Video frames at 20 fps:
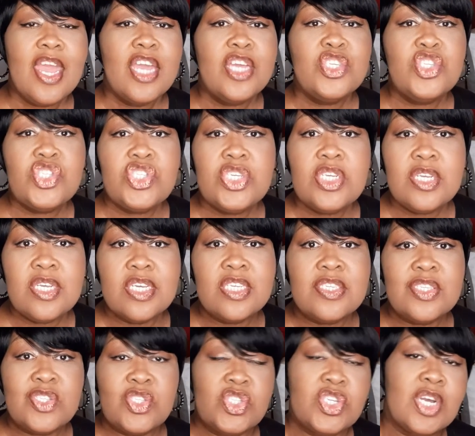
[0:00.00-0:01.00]
and she
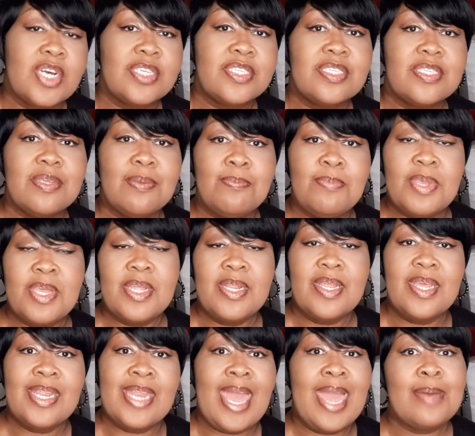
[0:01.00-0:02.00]
has just been
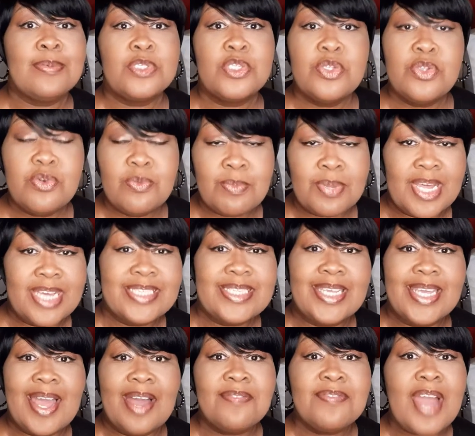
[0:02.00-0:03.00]
an absolute
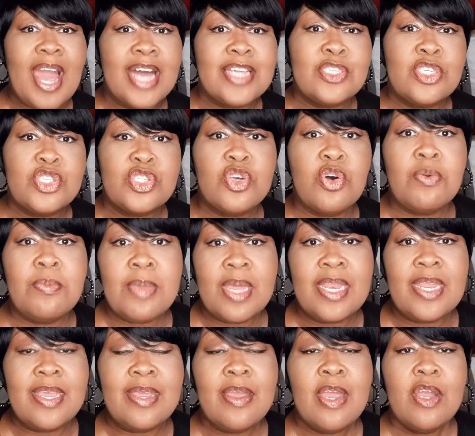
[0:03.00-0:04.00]
blessing. I've gotten so
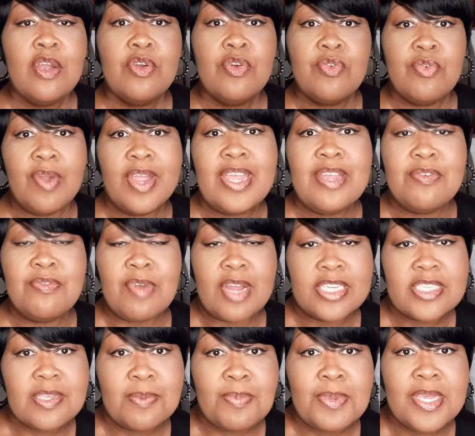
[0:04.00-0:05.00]
many great
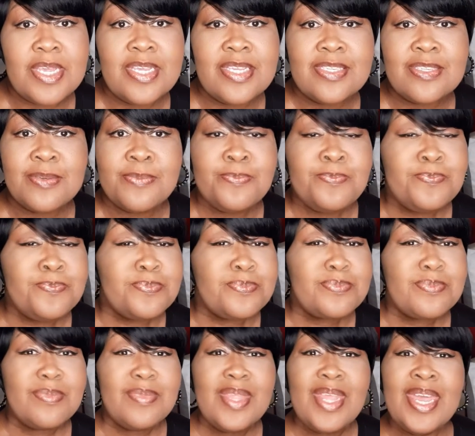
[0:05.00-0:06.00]
recipes,
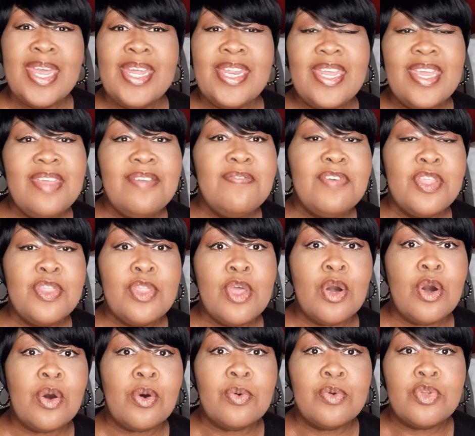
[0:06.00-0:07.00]
and even
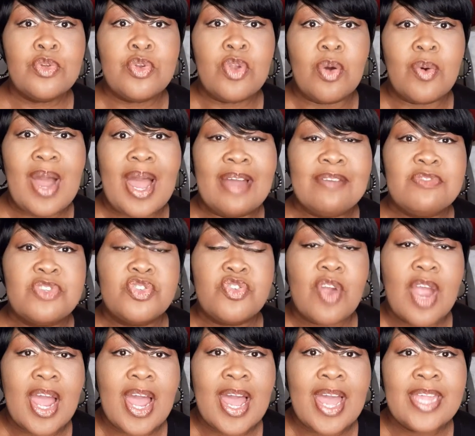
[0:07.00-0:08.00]
though, I've
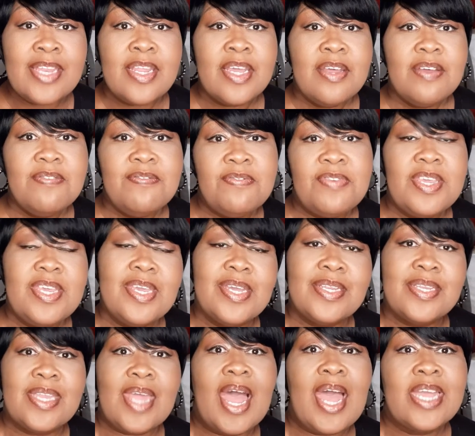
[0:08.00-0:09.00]
tried
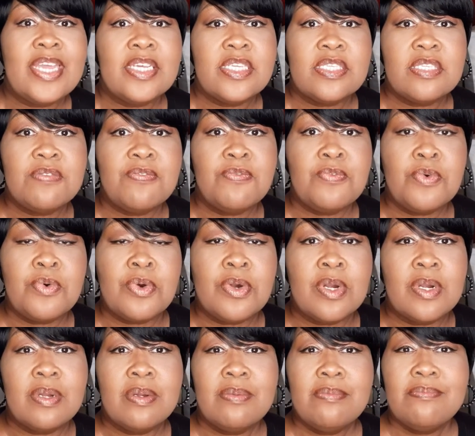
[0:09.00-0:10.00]
vegan diets
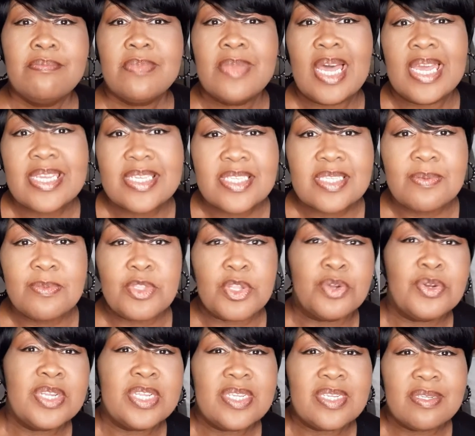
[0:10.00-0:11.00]
for like
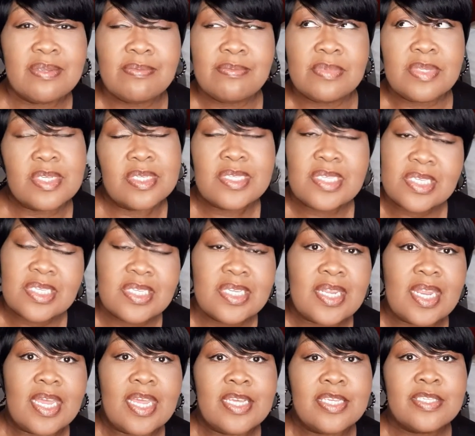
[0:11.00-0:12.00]
30 to 60
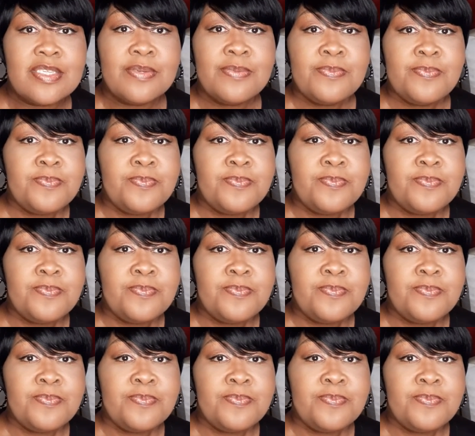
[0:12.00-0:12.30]
days,